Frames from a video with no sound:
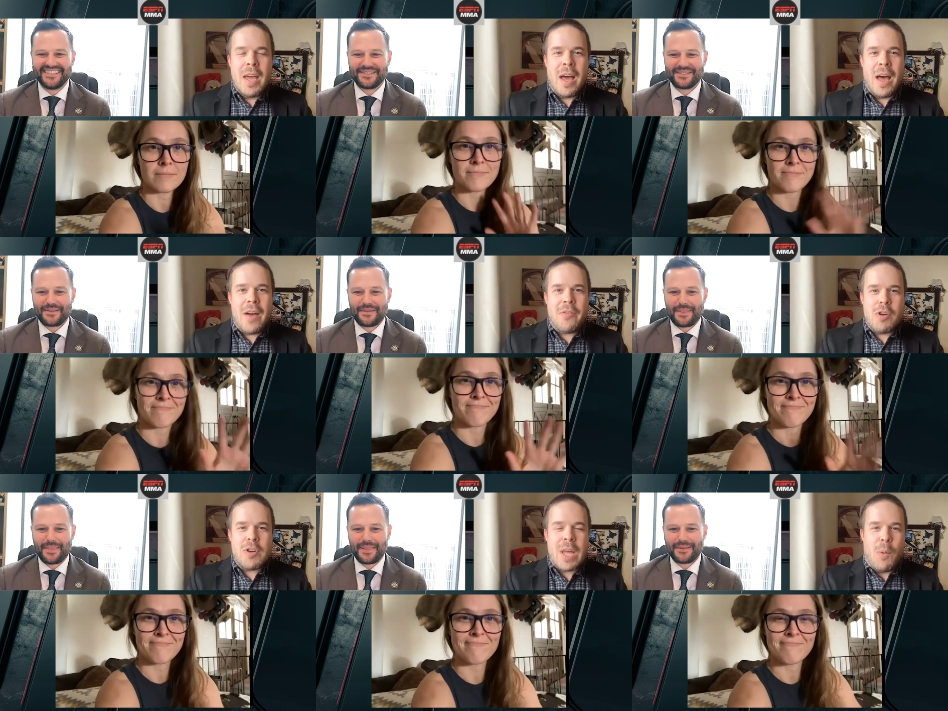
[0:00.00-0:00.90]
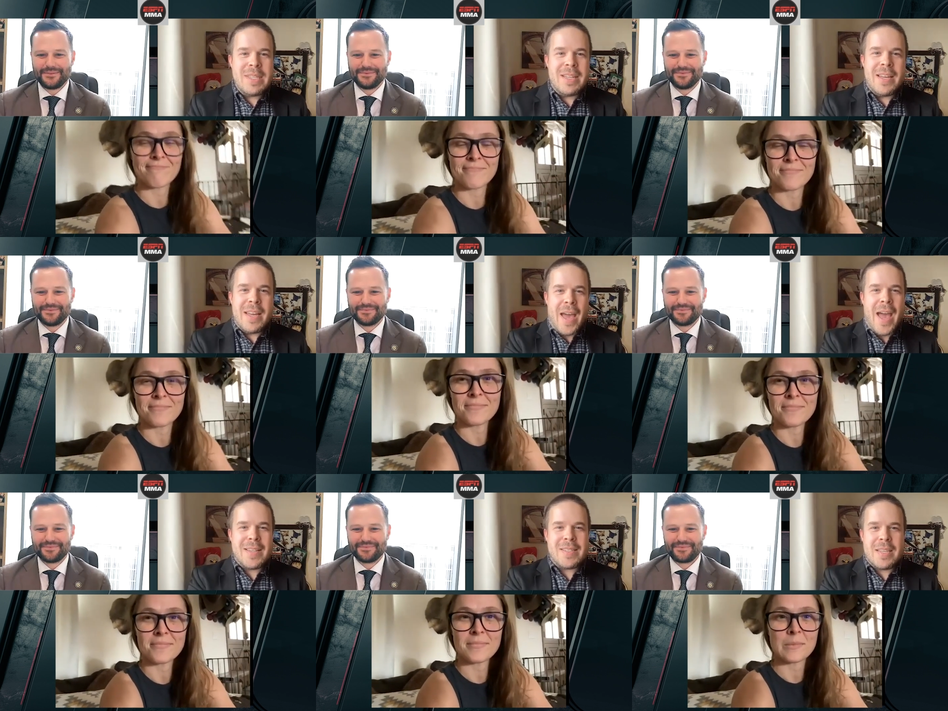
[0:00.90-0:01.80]
Speaker 1: Uh, first, I wanted to
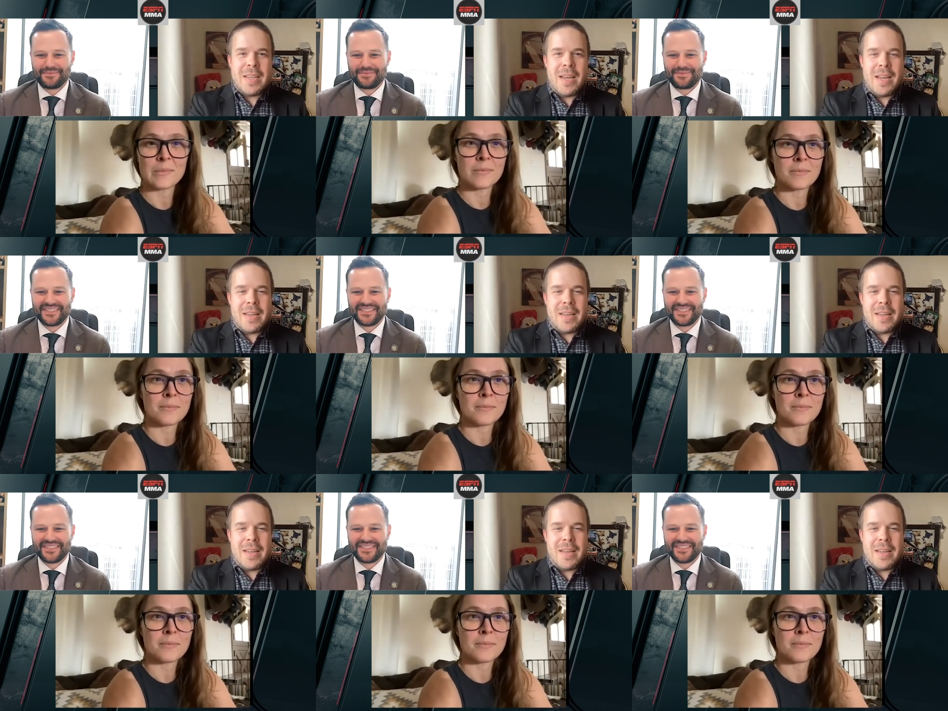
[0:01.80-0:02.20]
ask uh,